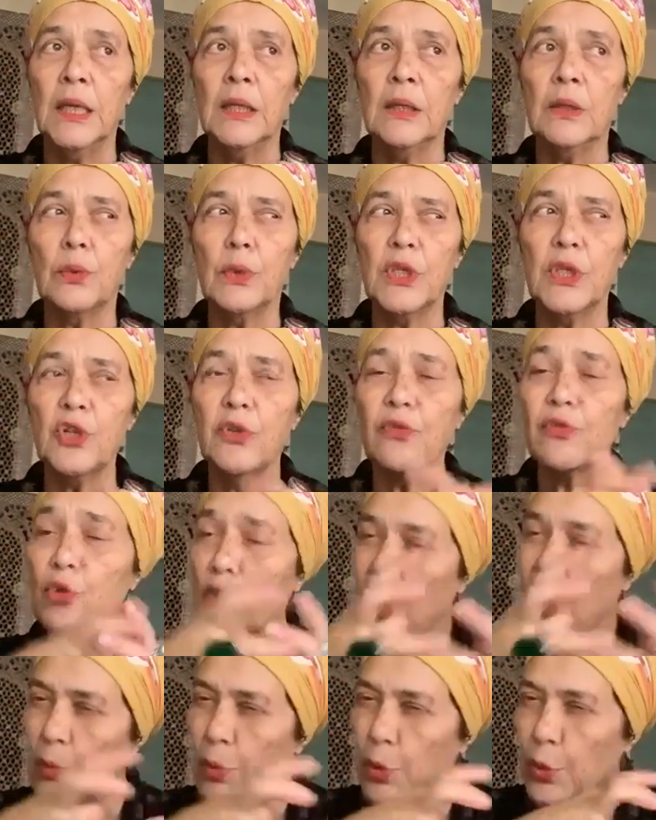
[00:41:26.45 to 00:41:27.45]
The question of
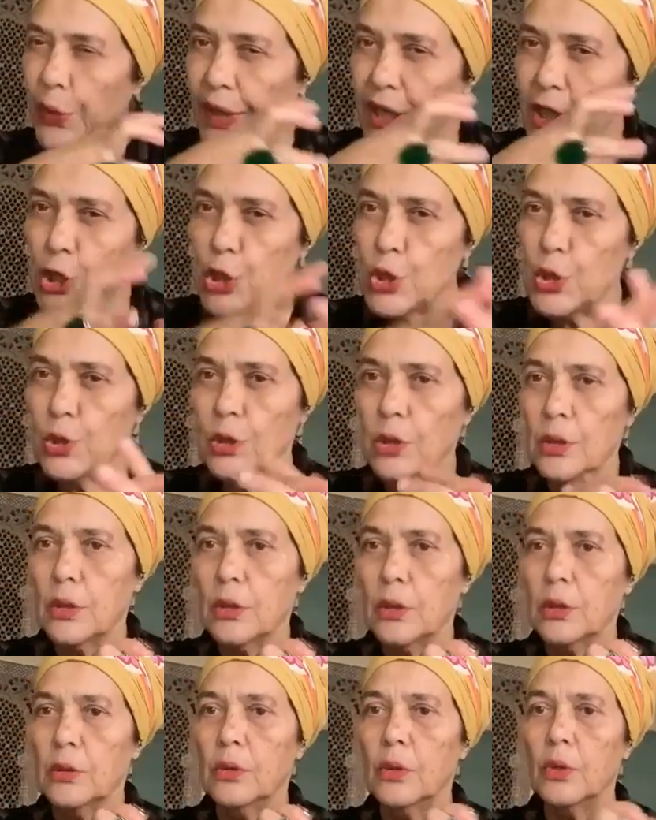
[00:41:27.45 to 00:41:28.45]

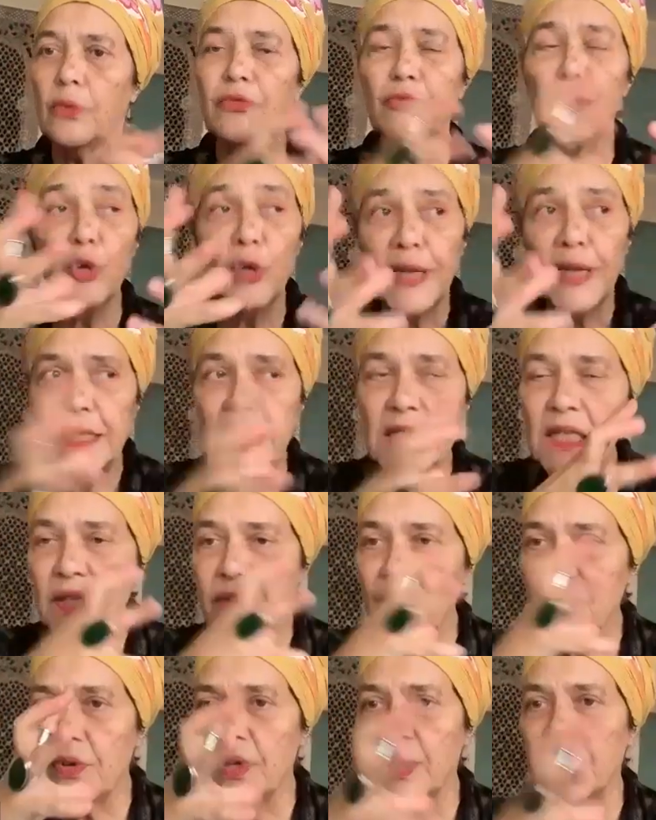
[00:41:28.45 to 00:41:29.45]
collaboration, of
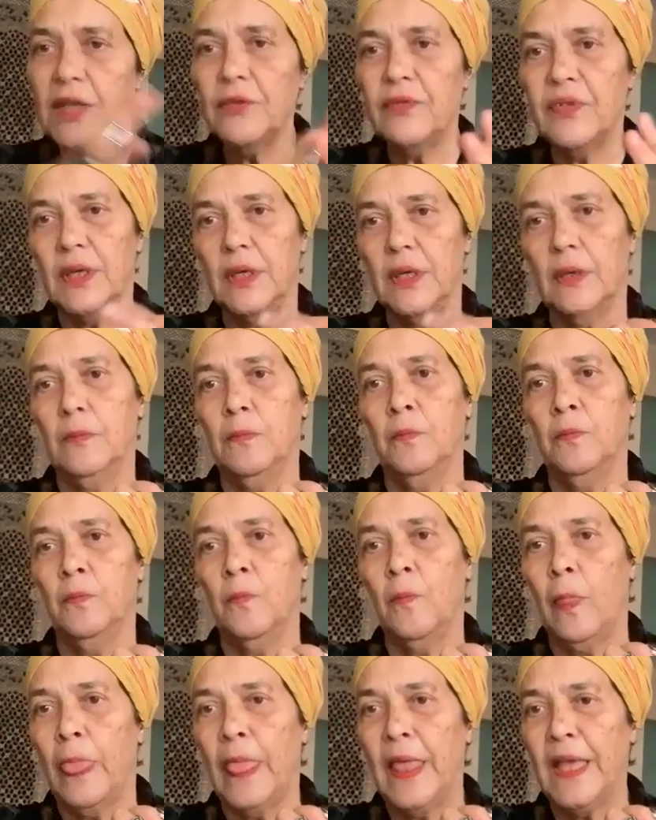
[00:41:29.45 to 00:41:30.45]
collective living
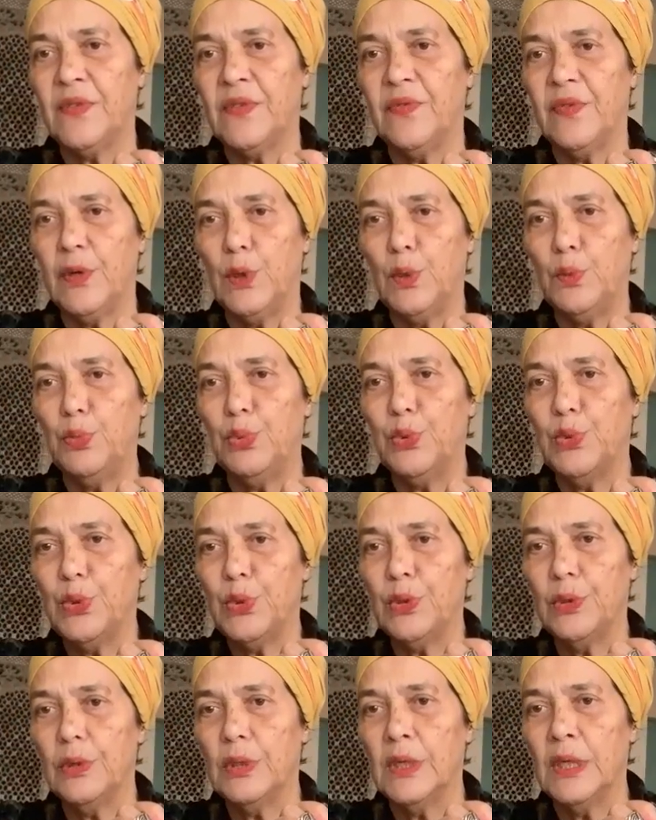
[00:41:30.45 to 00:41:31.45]
is very
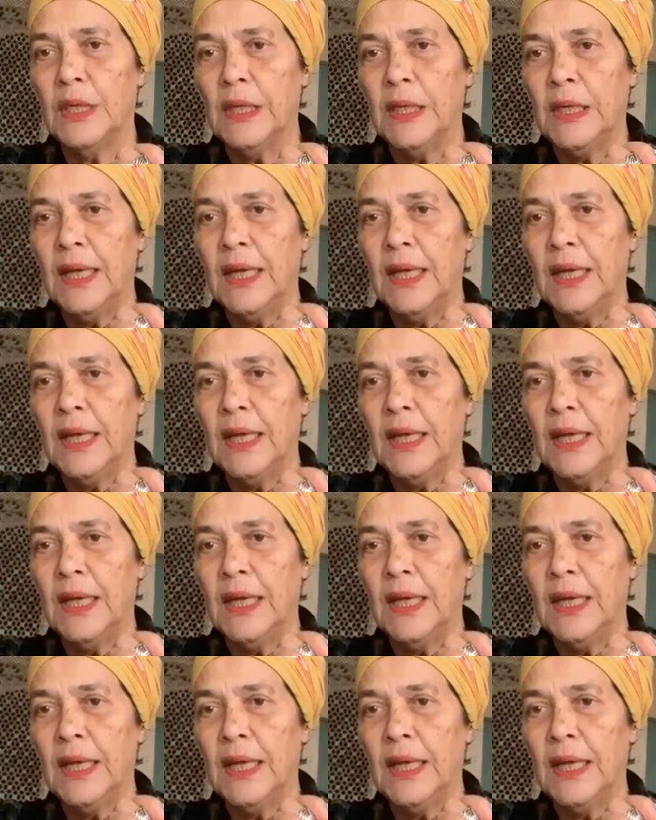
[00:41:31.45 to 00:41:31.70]
important.